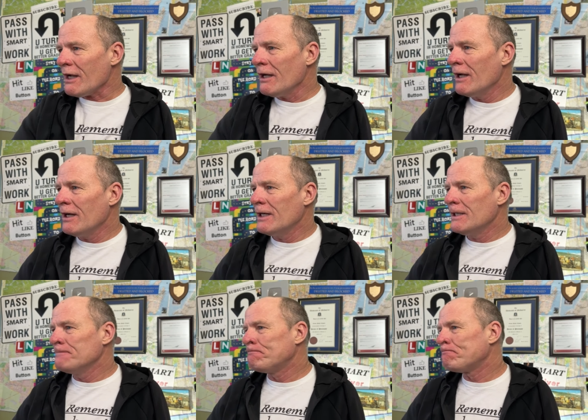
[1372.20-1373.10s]
Uh,
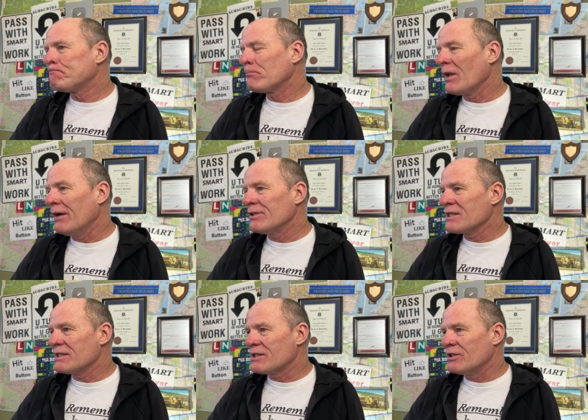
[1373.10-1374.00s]
Evan
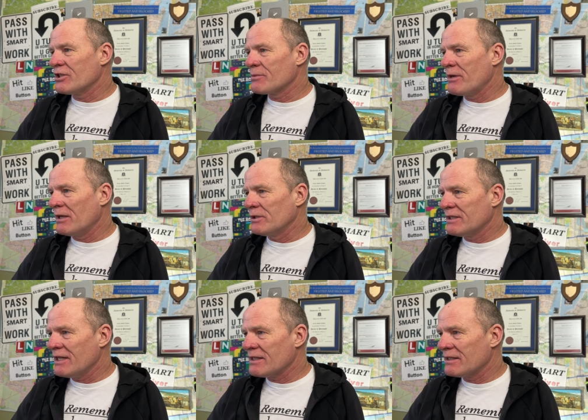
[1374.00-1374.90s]
says to just be able to
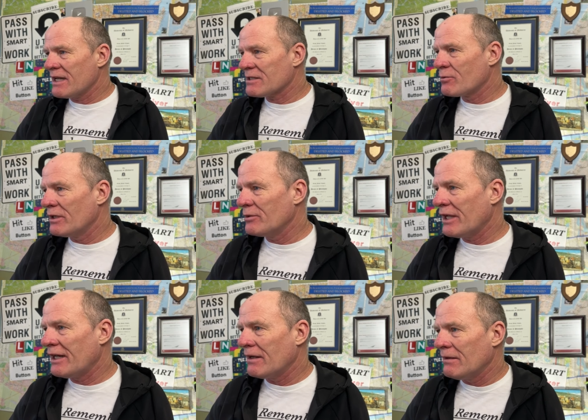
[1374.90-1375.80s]
take the test without
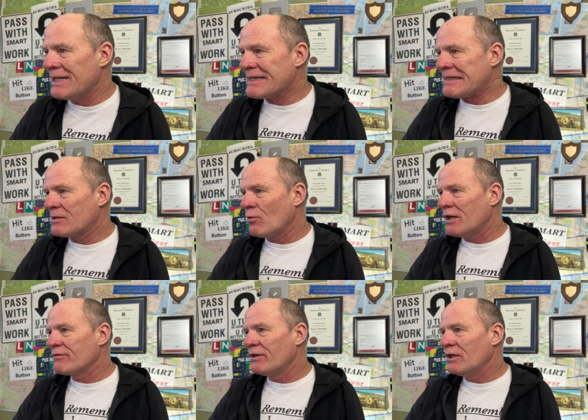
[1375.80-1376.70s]
getting a license,
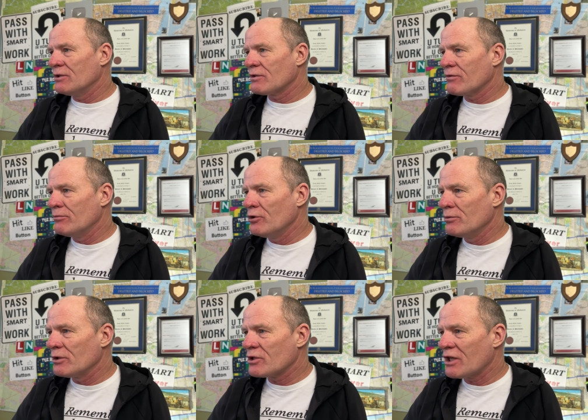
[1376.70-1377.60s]
watch videos from
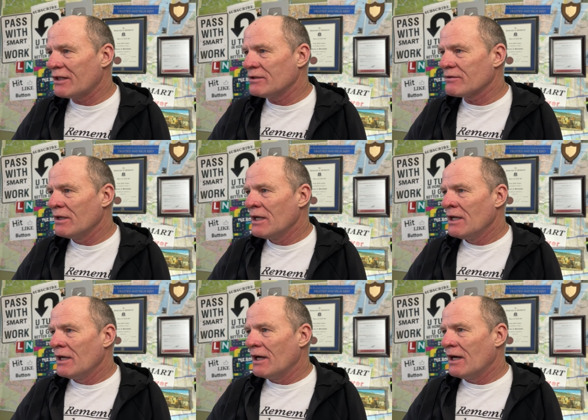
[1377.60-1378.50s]
numerous channels,
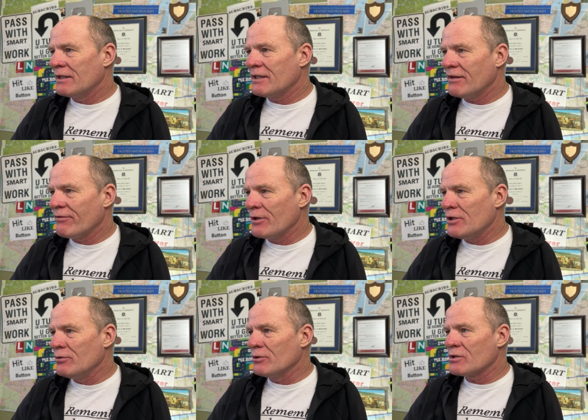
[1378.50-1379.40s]
uh, take free
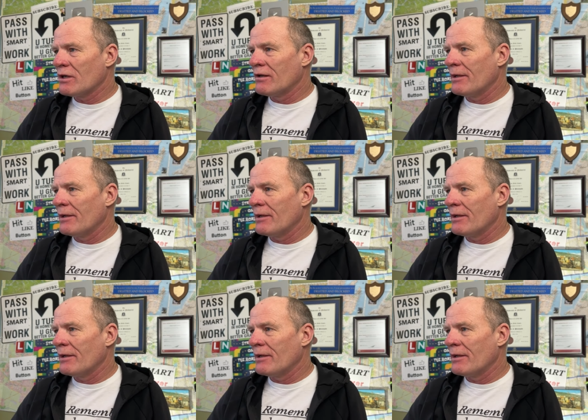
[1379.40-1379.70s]
numerous online